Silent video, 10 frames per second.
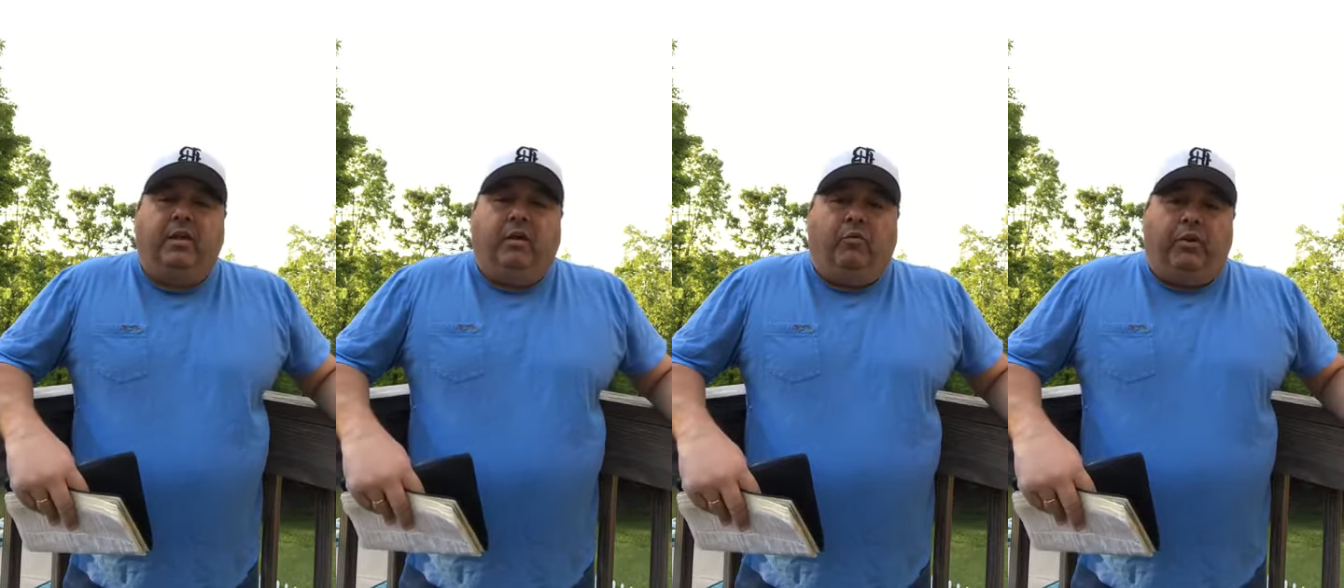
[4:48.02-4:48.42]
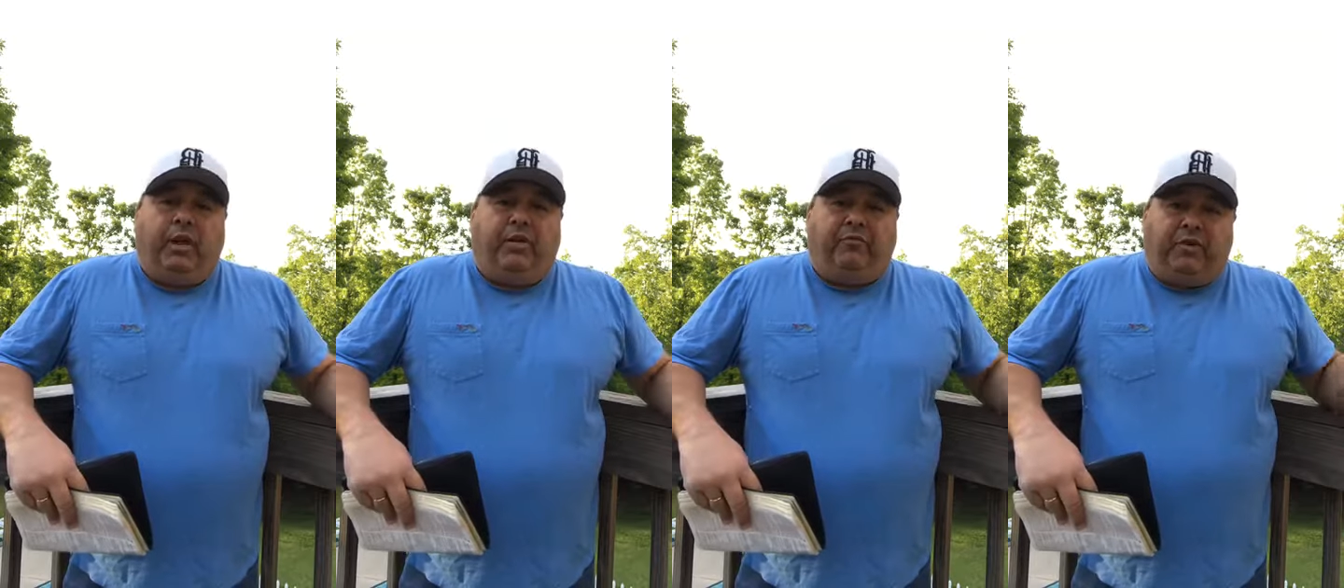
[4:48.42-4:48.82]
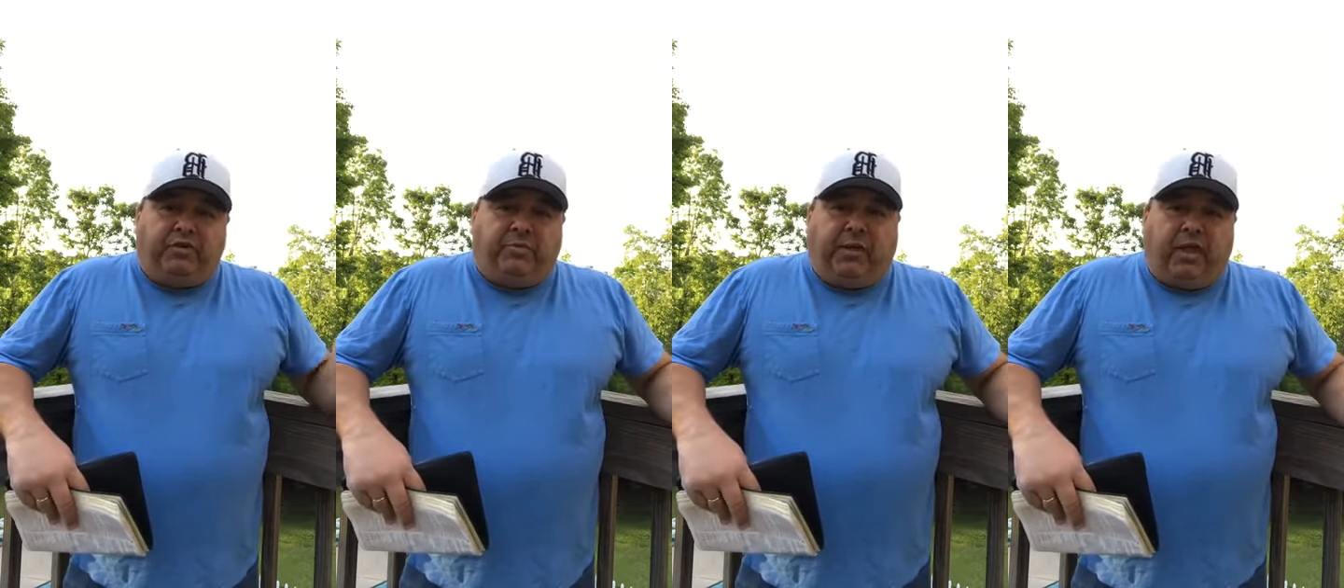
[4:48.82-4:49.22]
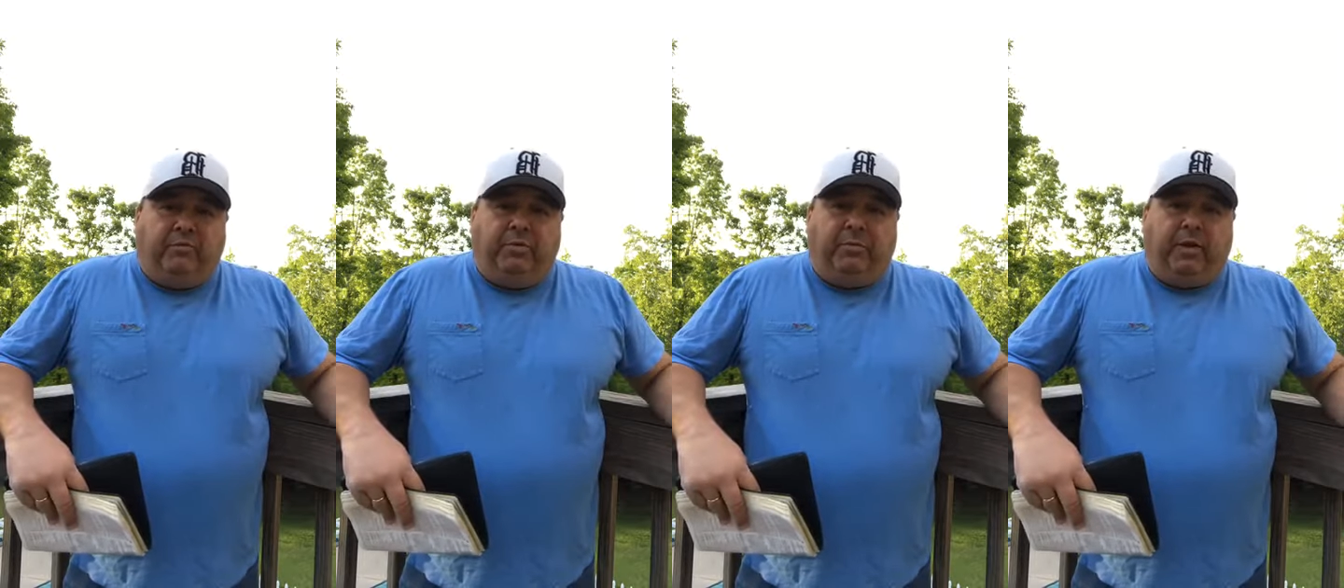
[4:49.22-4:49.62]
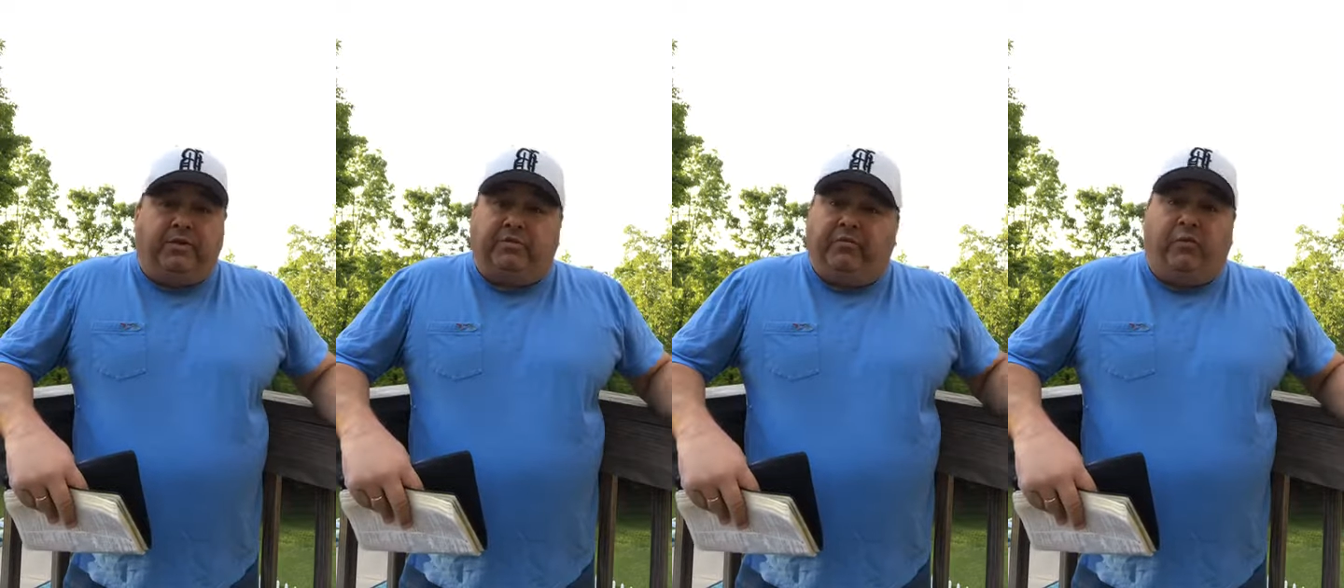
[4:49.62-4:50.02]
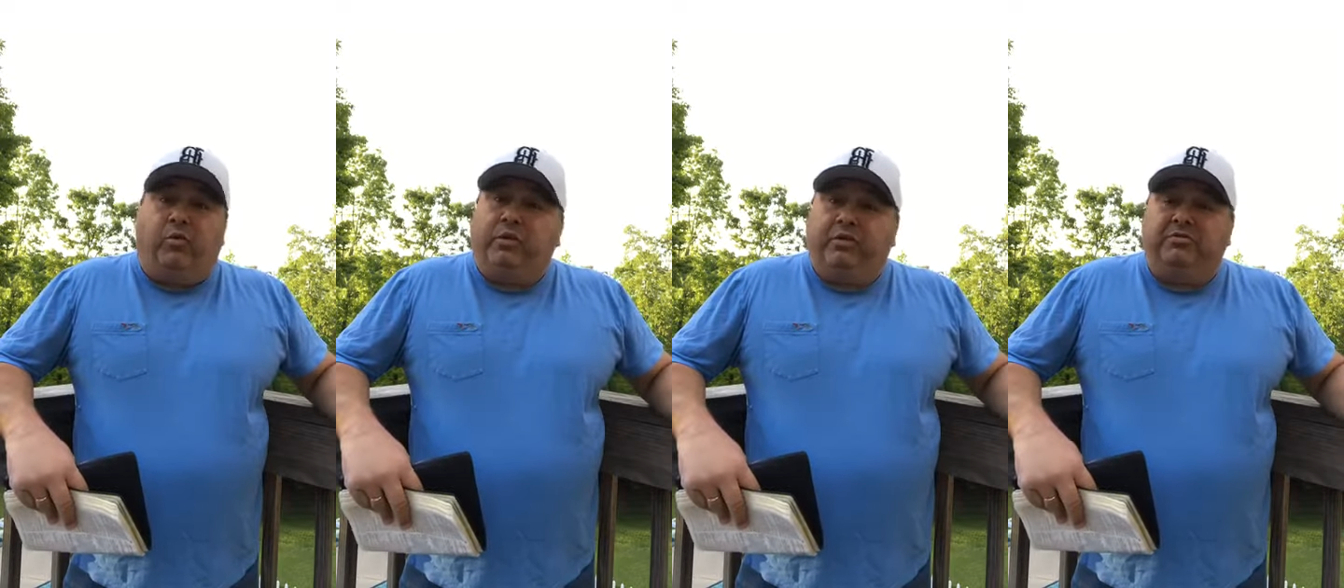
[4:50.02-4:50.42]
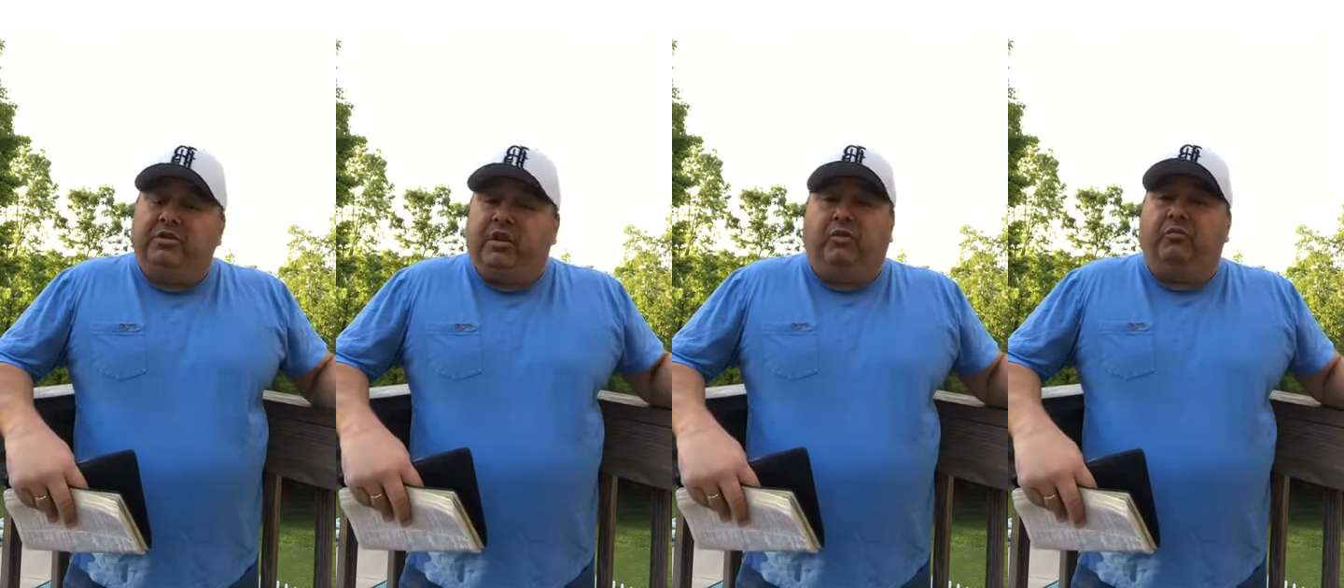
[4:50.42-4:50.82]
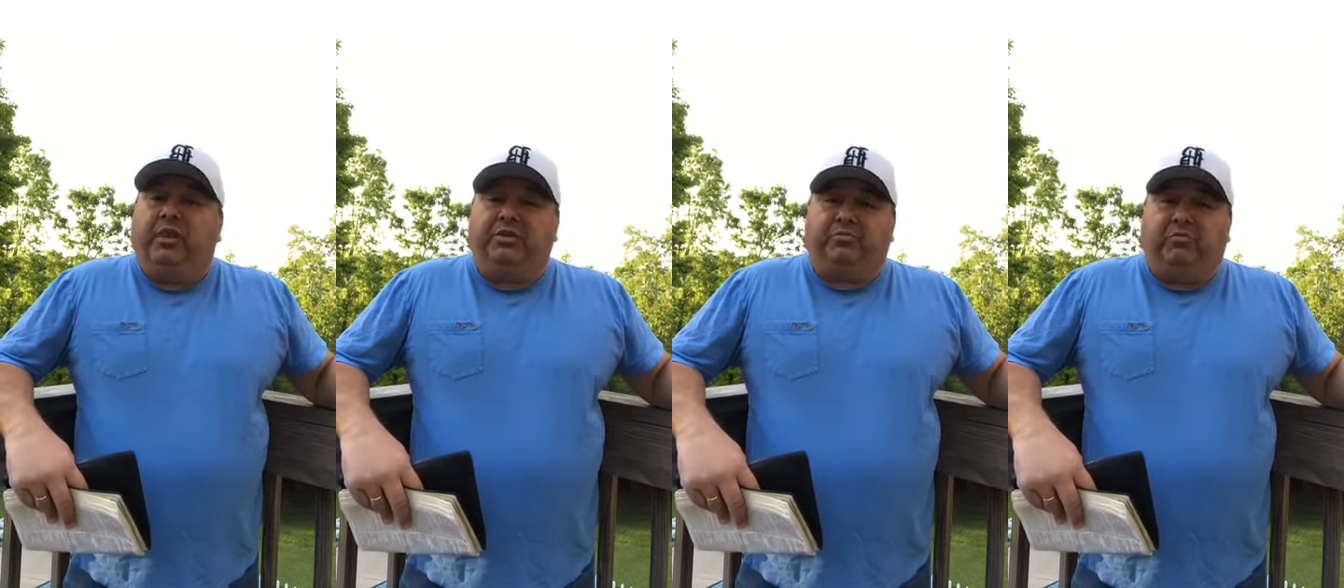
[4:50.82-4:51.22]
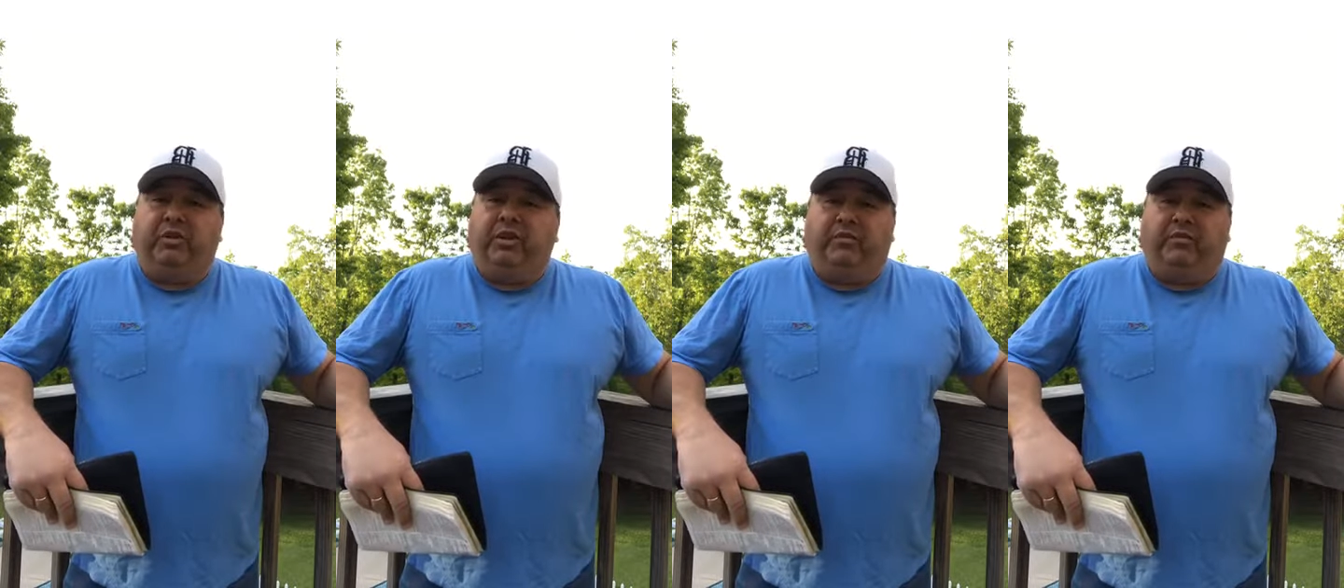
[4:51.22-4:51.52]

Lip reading: When I first became your pastor 4 years ago next week,